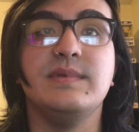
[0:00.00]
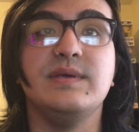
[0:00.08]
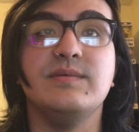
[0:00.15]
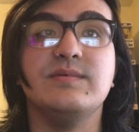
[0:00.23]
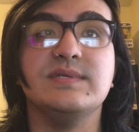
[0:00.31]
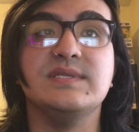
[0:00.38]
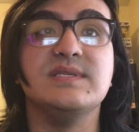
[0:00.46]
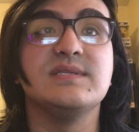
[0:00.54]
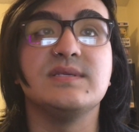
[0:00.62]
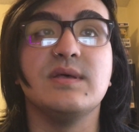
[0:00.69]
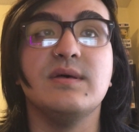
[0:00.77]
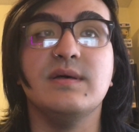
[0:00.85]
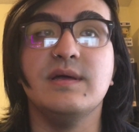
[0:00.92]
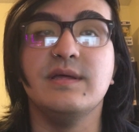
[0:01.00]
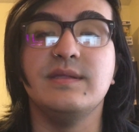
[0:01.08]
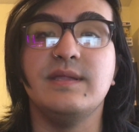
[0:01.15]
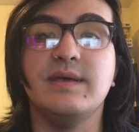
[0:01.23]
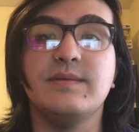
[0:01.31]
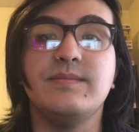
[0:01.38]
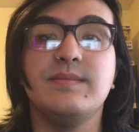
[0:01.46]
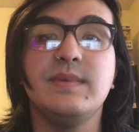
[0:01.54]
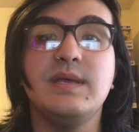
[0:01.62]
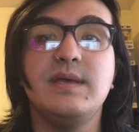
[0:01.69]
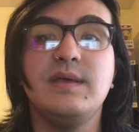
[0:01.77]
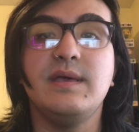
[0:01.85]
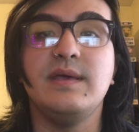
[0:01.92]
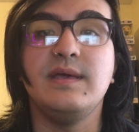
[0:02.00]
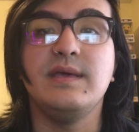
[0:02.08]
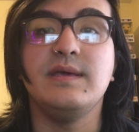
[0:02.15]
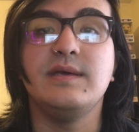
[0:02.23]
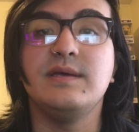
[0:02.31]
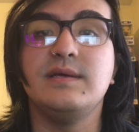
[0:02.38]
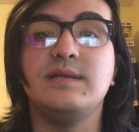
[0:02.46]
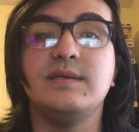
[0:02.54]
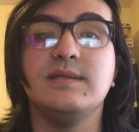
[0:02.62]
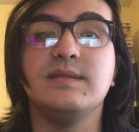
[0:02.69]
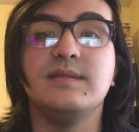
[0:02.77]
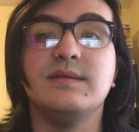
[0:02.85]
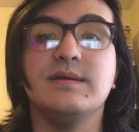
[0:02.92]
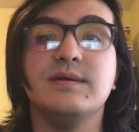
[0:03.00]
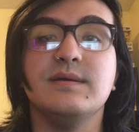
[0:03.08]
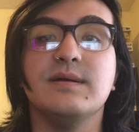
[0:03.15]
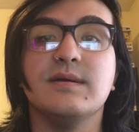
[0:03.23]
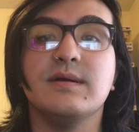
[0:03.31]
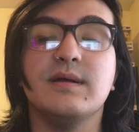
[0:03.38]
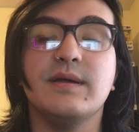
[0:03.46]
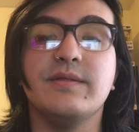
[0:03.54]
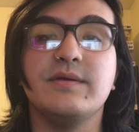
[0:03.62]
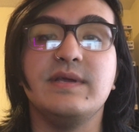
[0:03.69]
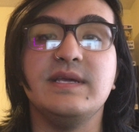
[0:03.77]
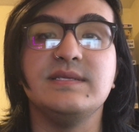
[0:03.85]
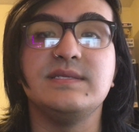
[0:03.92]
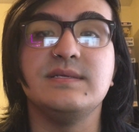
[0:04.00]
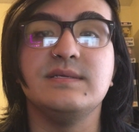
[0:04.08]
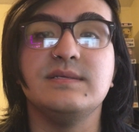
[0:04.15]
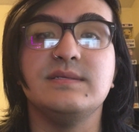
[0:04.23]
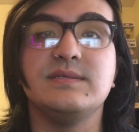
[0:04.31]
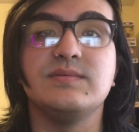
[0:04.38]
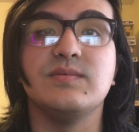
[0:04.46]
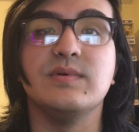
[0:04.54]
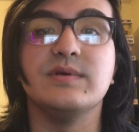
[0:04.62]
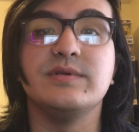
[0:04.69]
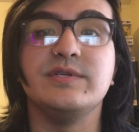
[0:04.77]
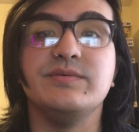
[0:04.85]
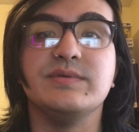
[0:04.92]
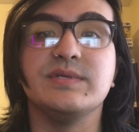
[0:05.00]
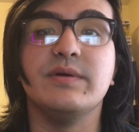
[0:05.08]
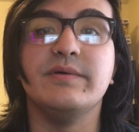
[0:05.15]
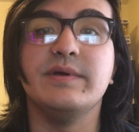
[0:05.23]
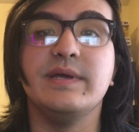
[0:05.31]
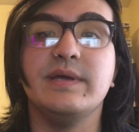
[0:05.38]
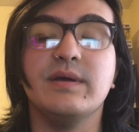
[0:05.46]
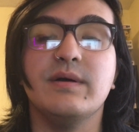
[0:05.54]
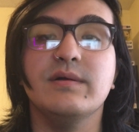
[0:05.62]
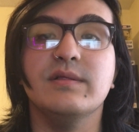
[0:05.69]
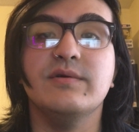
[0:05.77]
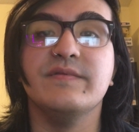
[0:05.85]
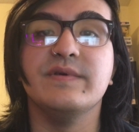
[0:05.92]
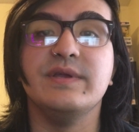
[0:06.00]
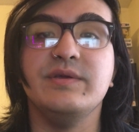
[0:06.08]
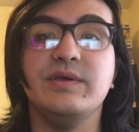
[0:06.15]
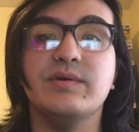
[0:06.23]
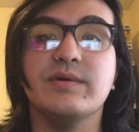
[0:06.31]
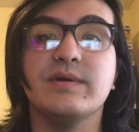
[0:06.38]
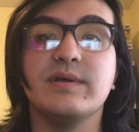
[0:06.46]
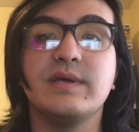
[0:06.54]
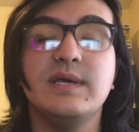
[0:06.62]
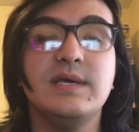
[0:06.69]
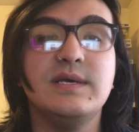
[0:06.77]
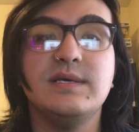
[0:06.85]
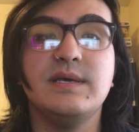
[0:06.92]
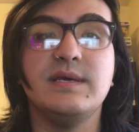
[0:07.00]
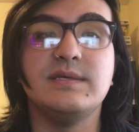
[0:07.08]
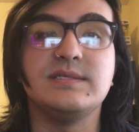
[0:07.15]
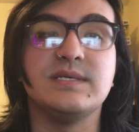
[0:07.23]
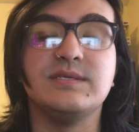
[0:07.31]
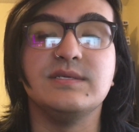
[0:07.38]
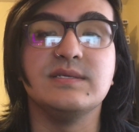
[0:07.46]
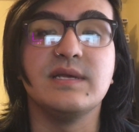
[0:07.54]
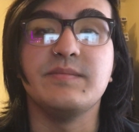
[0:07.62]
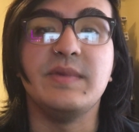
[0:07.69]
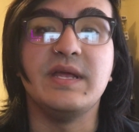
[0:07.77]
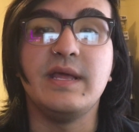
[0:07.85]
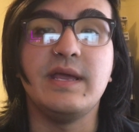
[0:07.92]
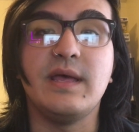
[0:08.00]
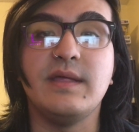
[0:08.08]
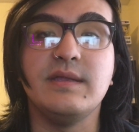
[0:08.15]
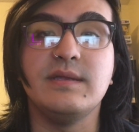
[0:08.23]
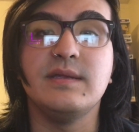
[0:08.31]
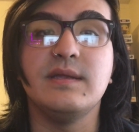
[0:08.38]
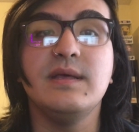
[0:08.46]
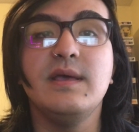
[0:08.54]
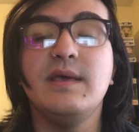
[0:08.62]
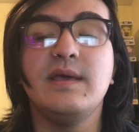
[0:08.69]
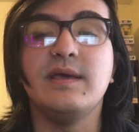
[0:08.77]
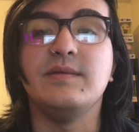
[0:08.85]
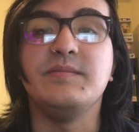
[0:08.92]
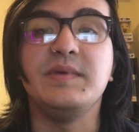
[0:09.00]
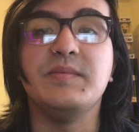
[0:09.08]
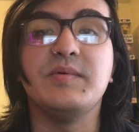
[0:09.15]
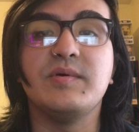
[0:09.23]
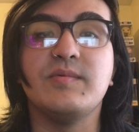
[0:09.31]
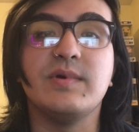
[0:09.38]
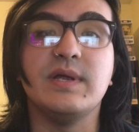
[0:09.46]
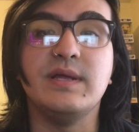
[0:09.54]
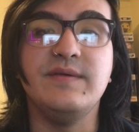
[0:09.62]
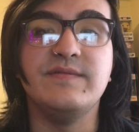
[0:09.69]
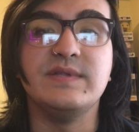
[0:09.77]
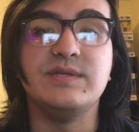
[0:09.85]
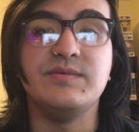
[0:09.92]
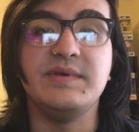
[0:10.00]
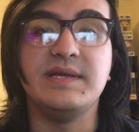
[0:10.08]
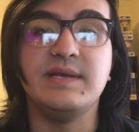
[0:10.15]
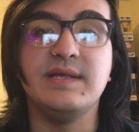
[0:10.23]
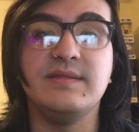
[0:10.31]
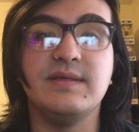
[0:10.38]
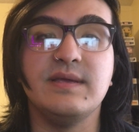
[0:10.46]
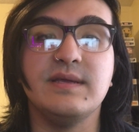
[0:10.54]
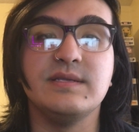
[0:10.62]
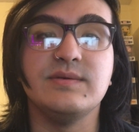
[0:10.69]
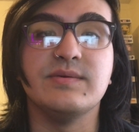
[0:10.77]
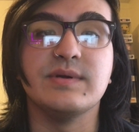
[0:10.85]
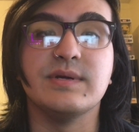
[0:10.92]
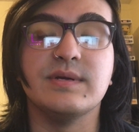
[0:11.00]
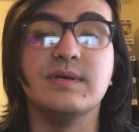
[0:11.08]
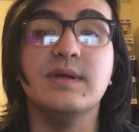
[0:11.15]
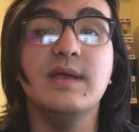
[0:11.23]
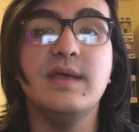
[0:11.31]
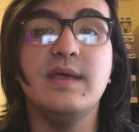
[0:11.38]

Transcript: It was assault on them, and there are other cases where she was going all over New York, such as like Manhattan, and people weren't even doing anything to her,